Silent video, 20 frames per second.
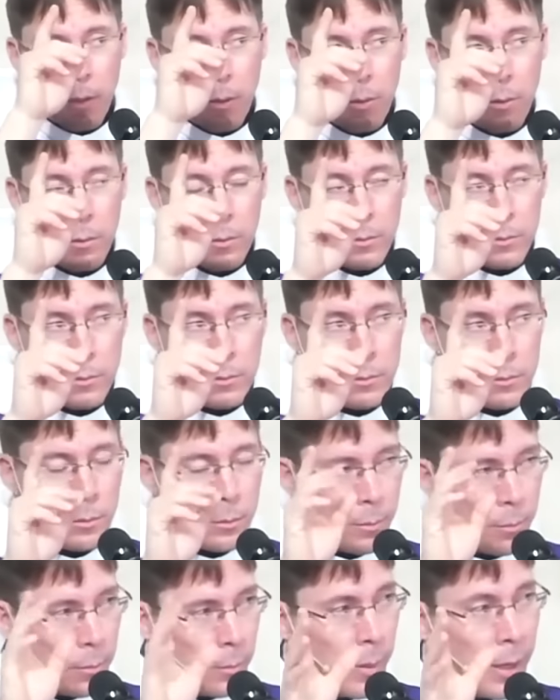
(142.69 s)
uh,
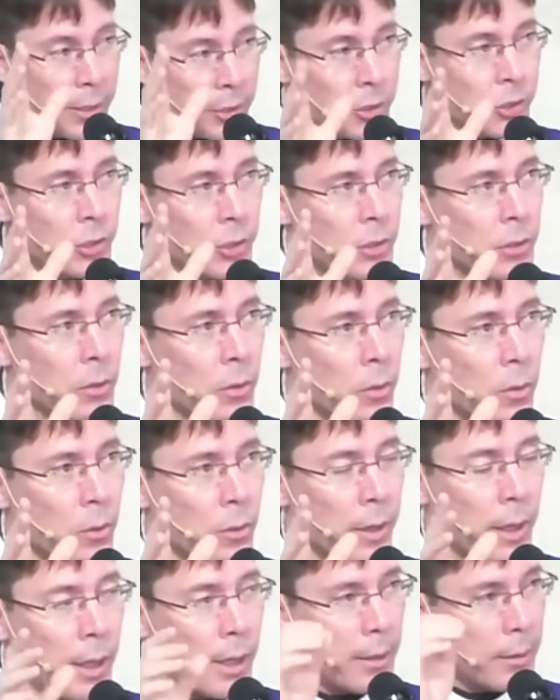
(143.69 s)
mention, though,
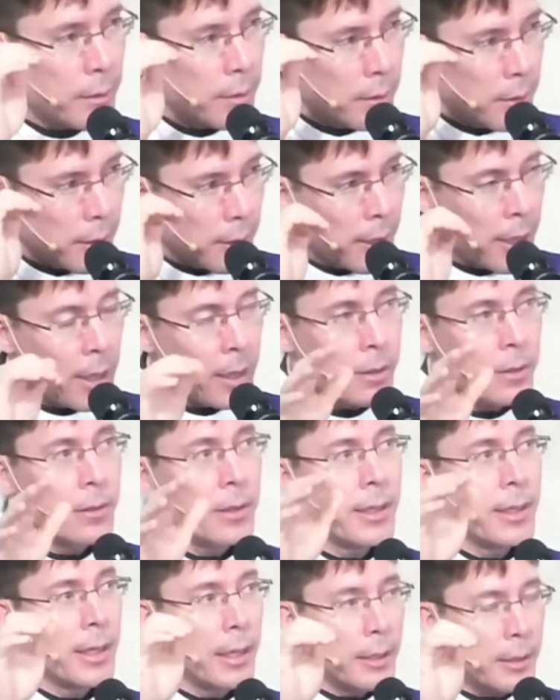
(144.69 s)
that again,
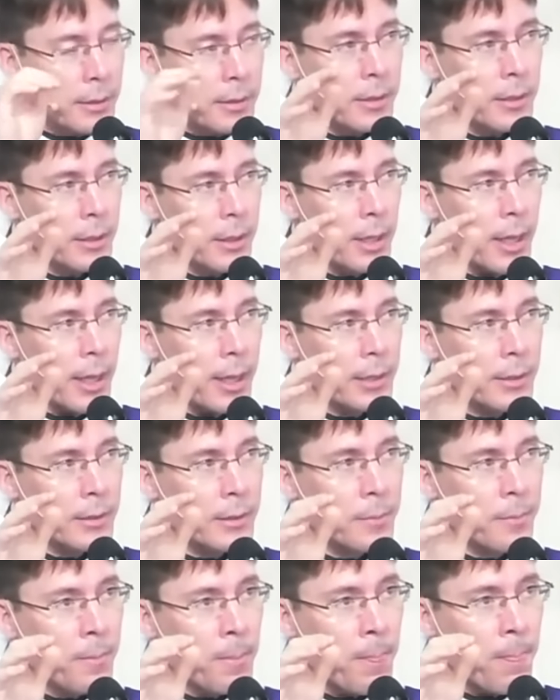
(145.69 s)
the intellect
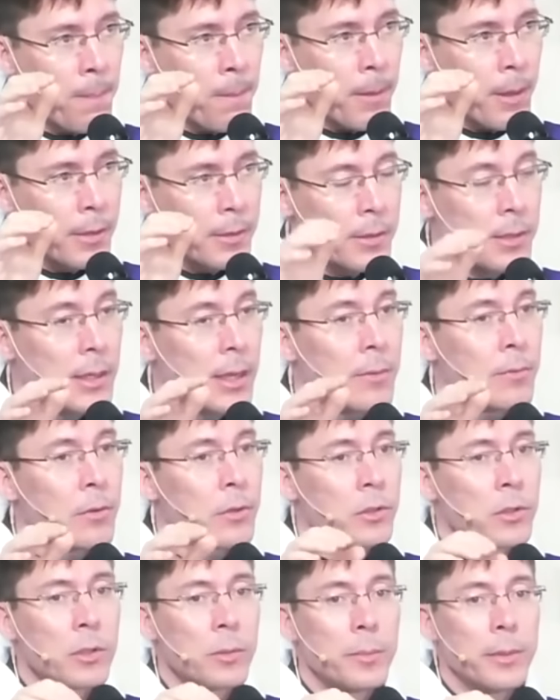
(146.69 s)
is never
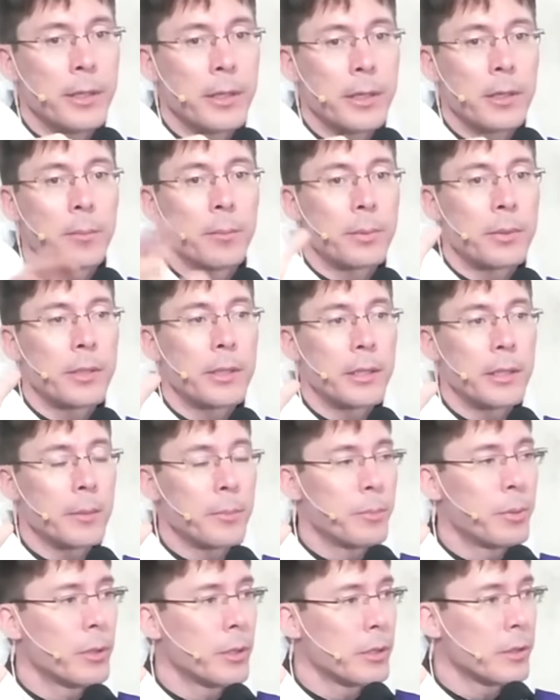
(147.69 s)
to be completely
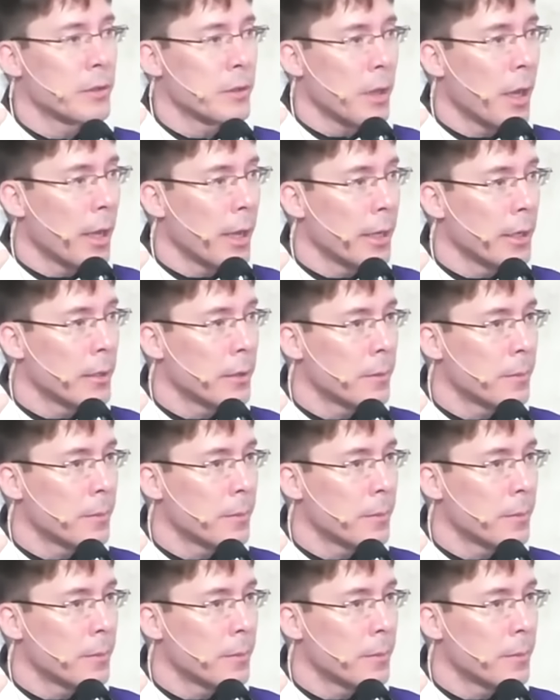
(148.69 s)
put aside.